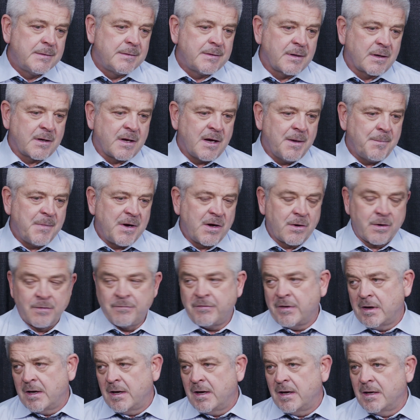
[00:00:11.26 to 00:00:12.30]
to come out
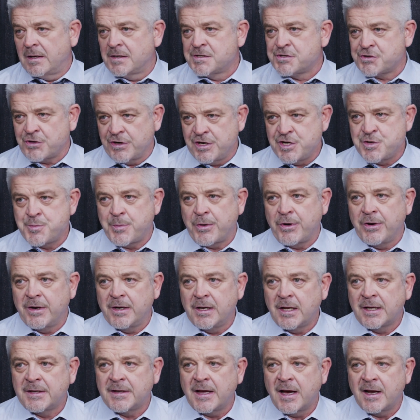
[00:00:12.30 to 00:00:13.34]
of a strange
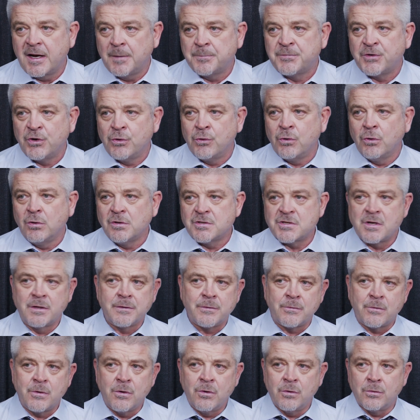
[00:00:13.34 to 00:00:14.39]
period like that, up two goals on
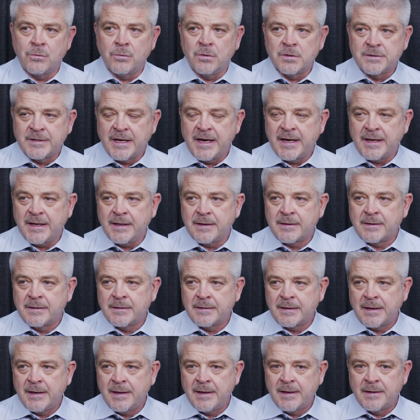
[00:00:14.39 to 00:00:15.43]
the road, we'll take it.
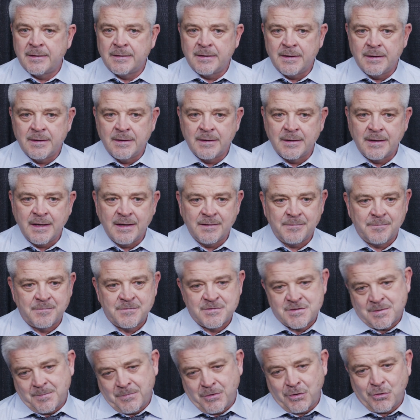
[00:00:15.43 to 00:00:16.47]
And again,
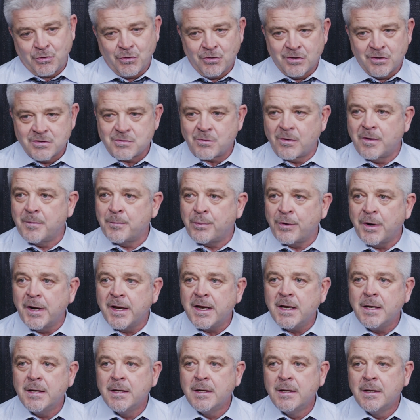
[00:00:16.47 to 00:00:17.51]
some of the goals weren't
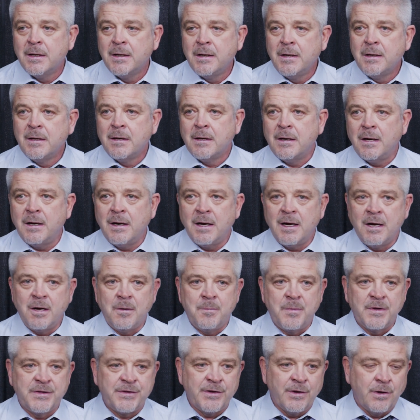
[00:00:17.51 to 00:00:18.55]
pretty,
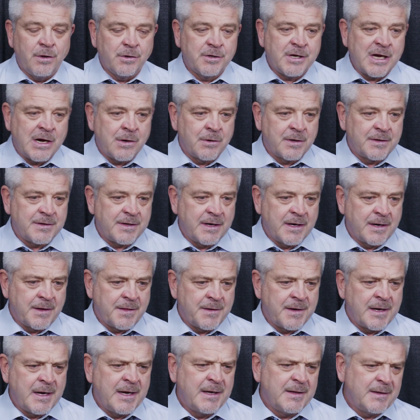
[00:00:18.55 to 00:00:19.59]
but they all count at the end of
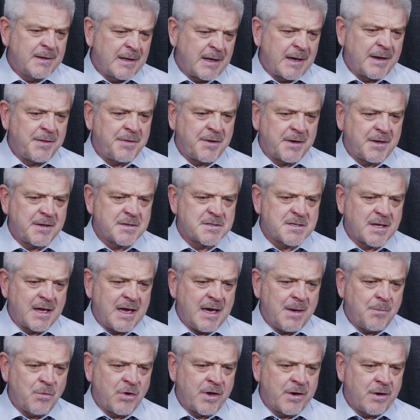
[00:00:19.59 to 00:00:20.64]
the night. And then I think as the
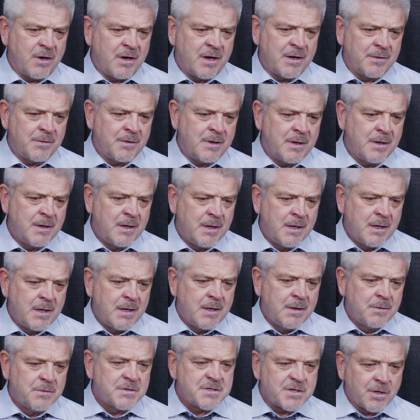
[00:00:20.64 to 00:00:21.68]
game went on,
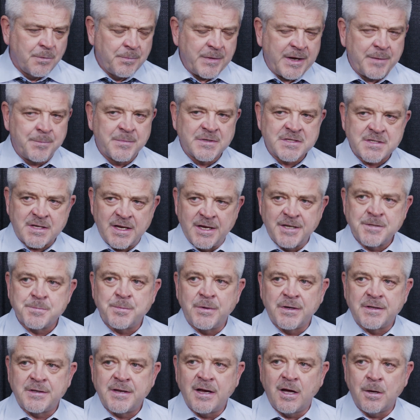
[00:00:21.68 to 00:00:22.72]
still made mistakes,
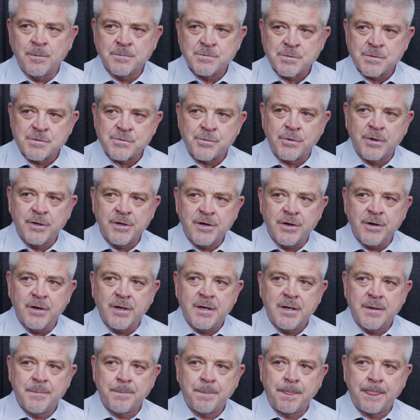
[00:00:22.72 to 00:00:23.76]
but Talbs was really good